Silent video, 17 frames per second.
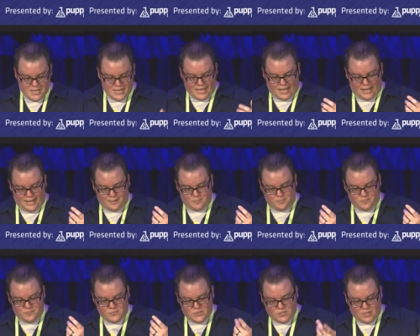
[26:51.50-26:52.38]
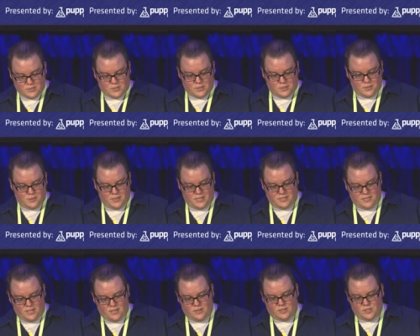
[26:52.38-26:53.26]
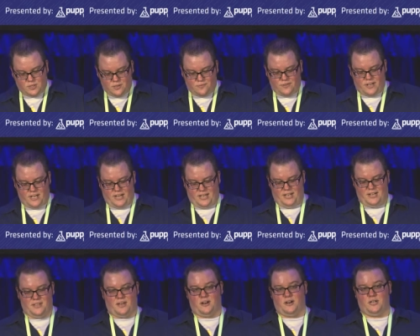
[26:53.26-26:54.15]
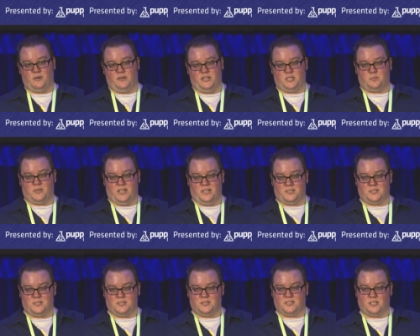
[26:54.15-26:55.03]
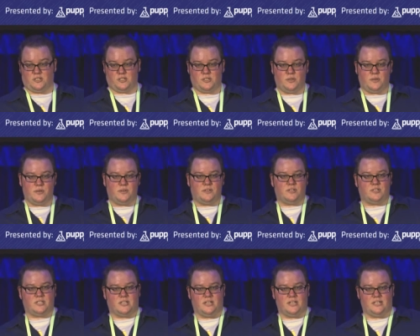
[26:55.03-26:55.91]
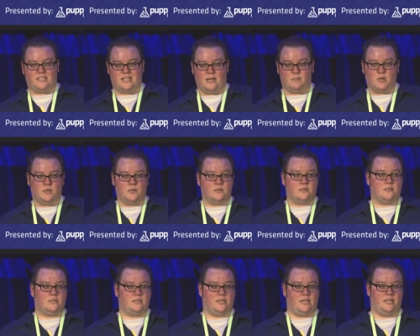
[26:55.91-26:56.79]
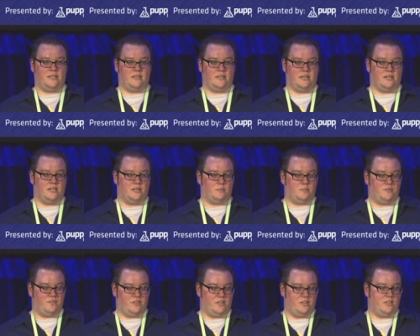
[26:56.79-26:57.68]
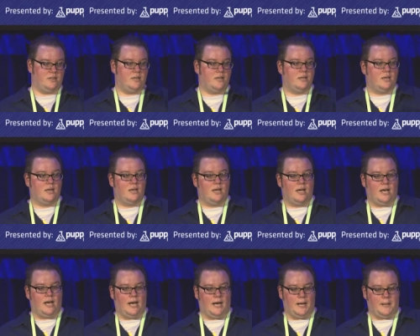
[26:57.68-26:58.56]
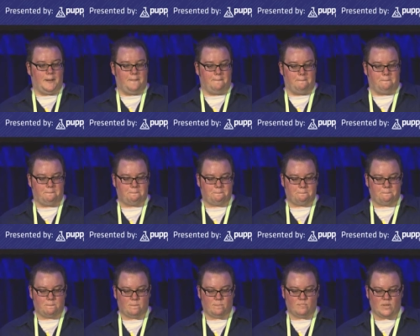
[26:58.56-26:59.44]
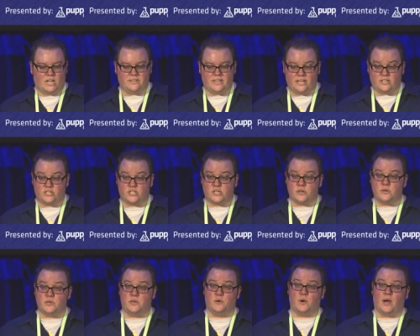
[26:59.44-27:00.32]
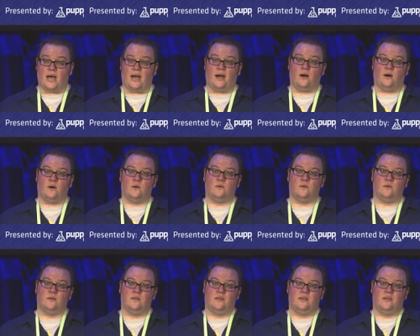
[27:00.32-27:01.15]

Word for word: Um, it's also, uh, you know, it's good for getting into the hard to reach places. They'll show you there's a, a demo in the pavilion, um, and they can show you how